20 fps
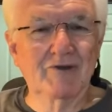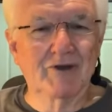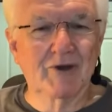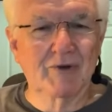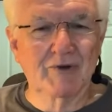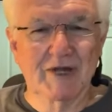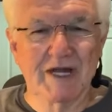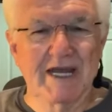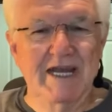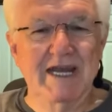
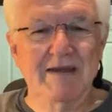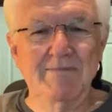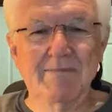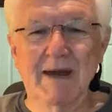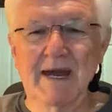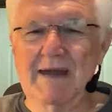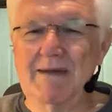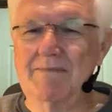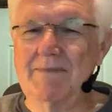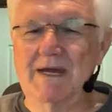So he
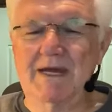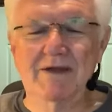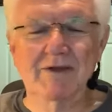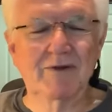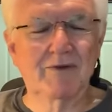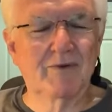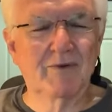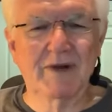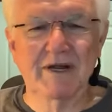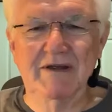may be
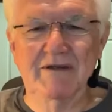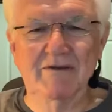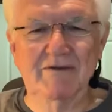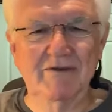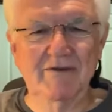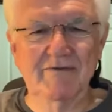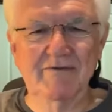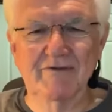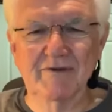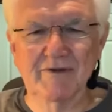the
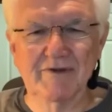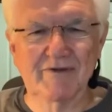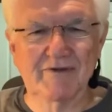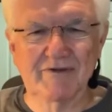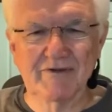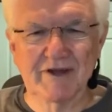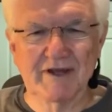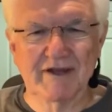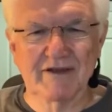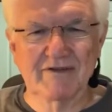reason for the
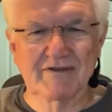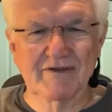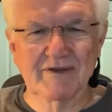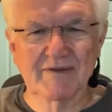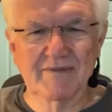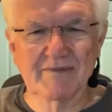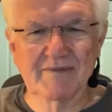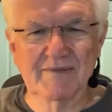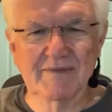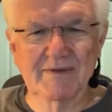
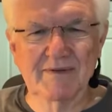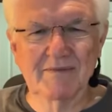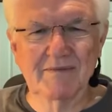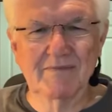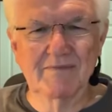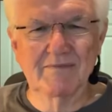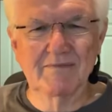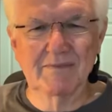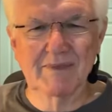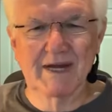season,
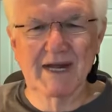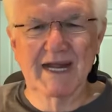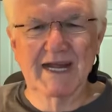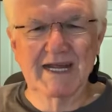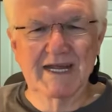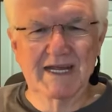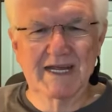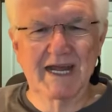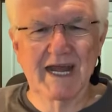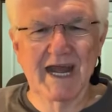but
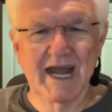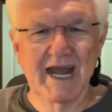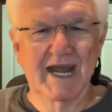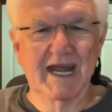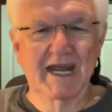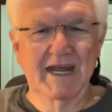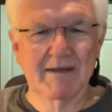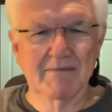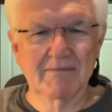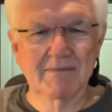he
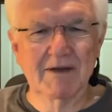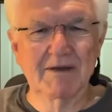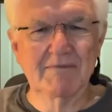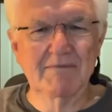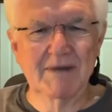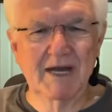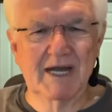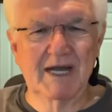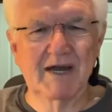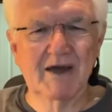came
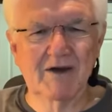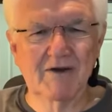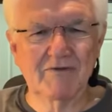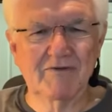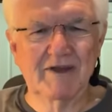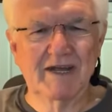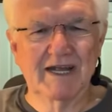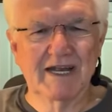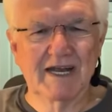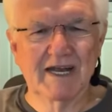
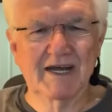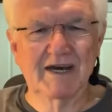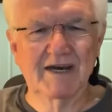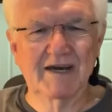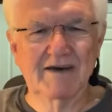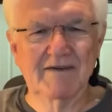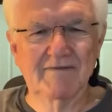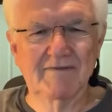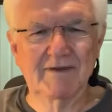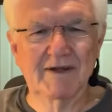because he
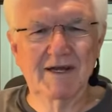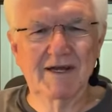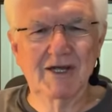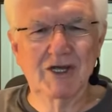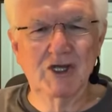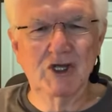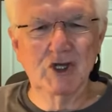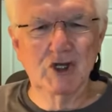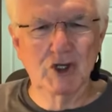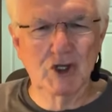loved
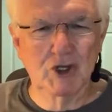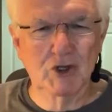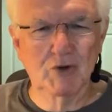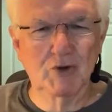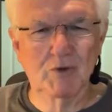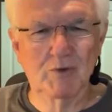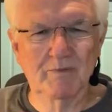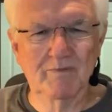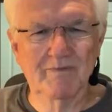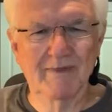
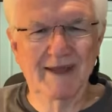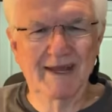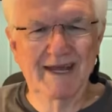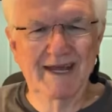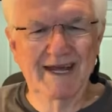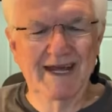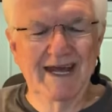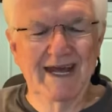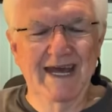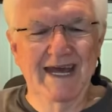you.
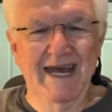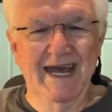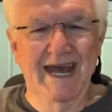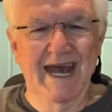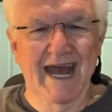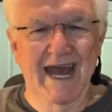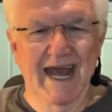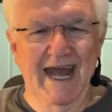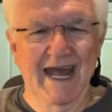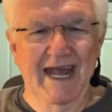
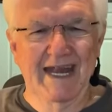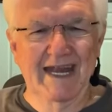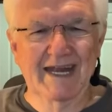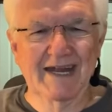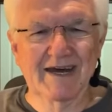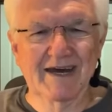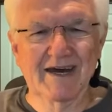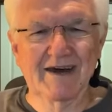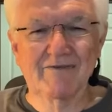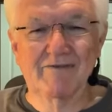
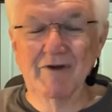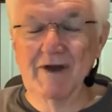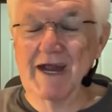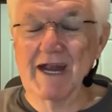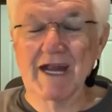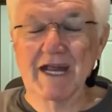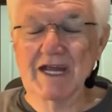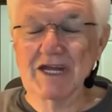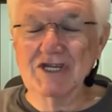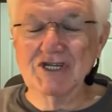And
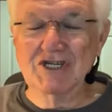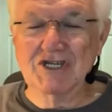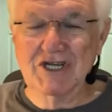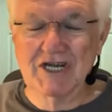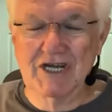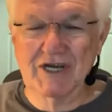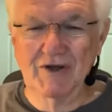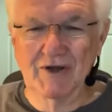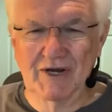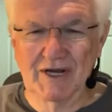friend, he
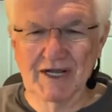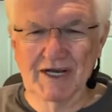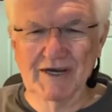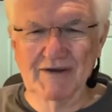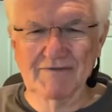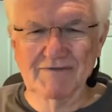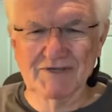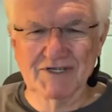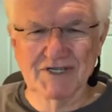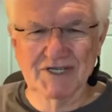still
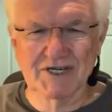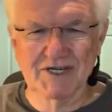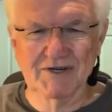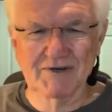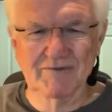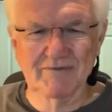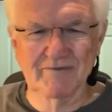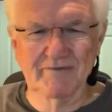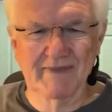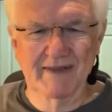loves
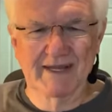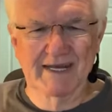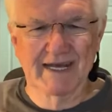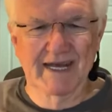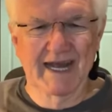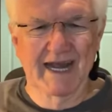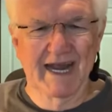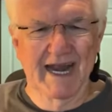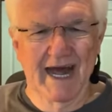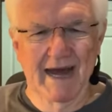you.
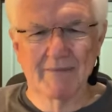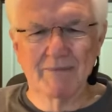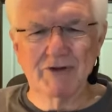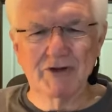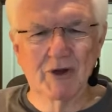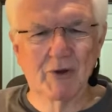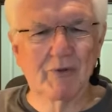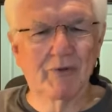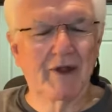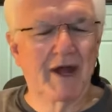And I'm
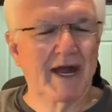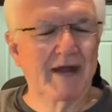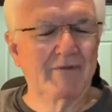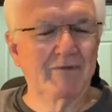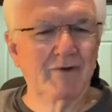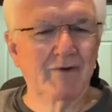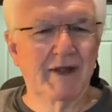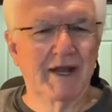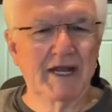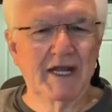so
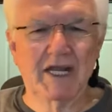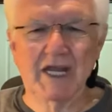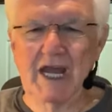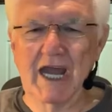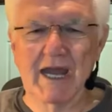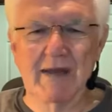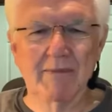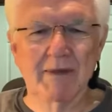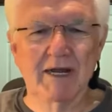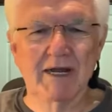thankful that he
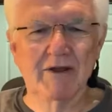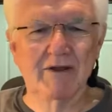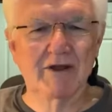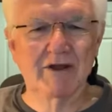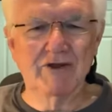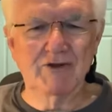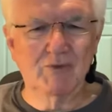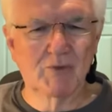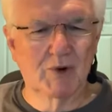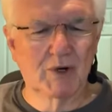came into
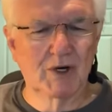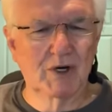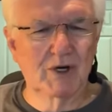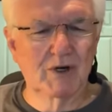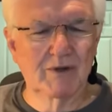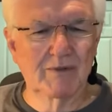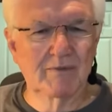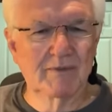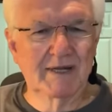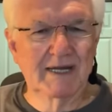this
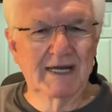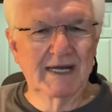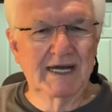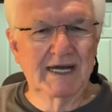world